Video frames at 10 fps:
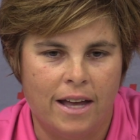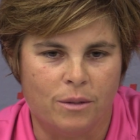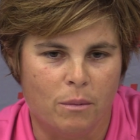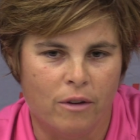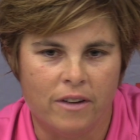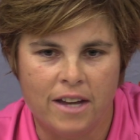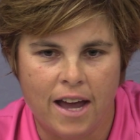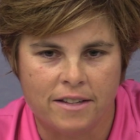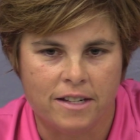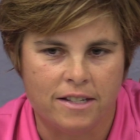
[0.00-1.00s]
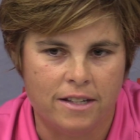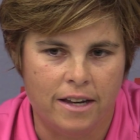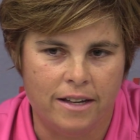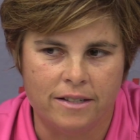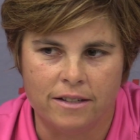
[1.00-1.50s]
as we move into
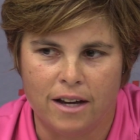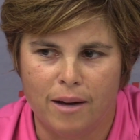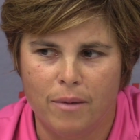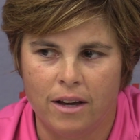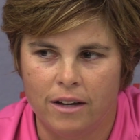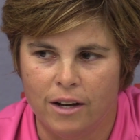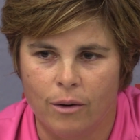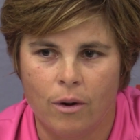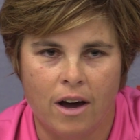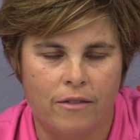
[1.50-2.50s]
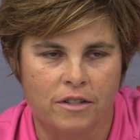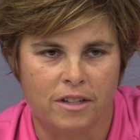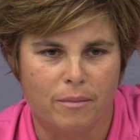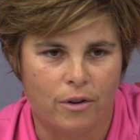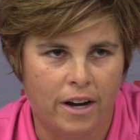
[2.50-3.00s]
SECs,
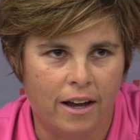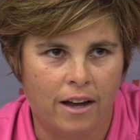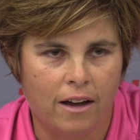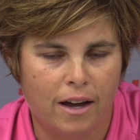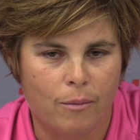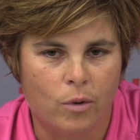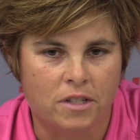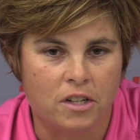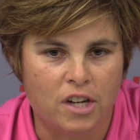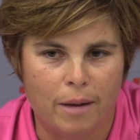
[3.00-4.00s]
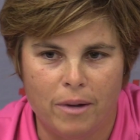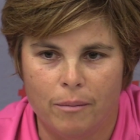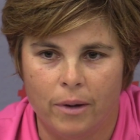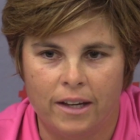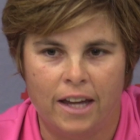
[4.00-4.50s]
obviously Maria was the
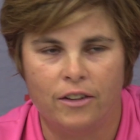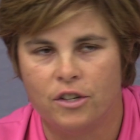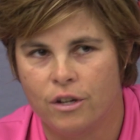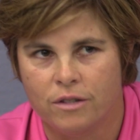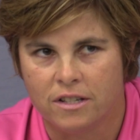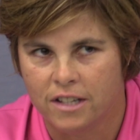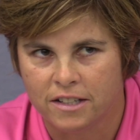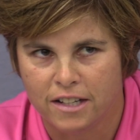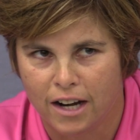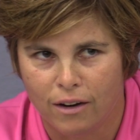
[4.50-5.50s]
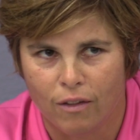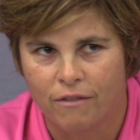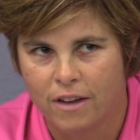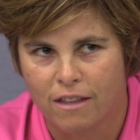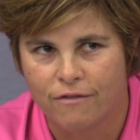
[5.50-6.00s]
champion, but Kaylee shoots a 69
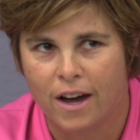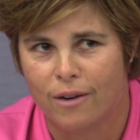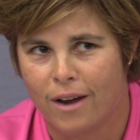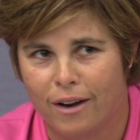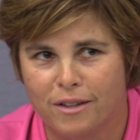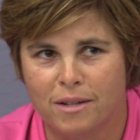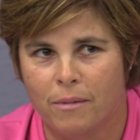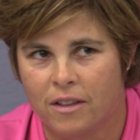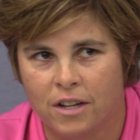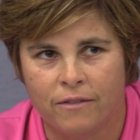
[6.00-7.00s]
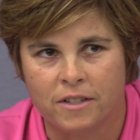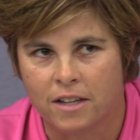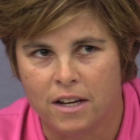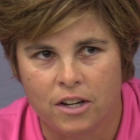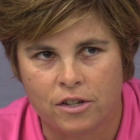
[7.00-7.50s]
in the final round in some of the
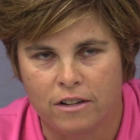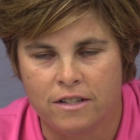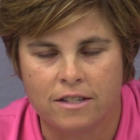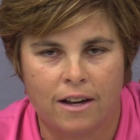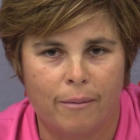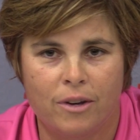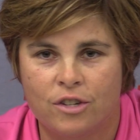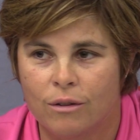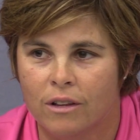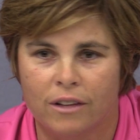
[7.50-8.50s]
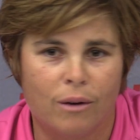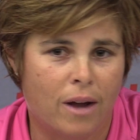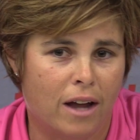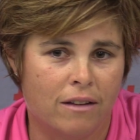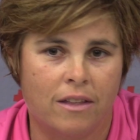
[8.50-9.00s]
toughest conditions. We shoot the low
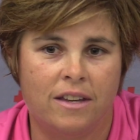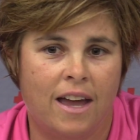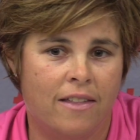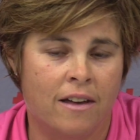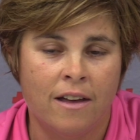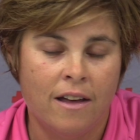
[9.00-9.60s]
round of the day,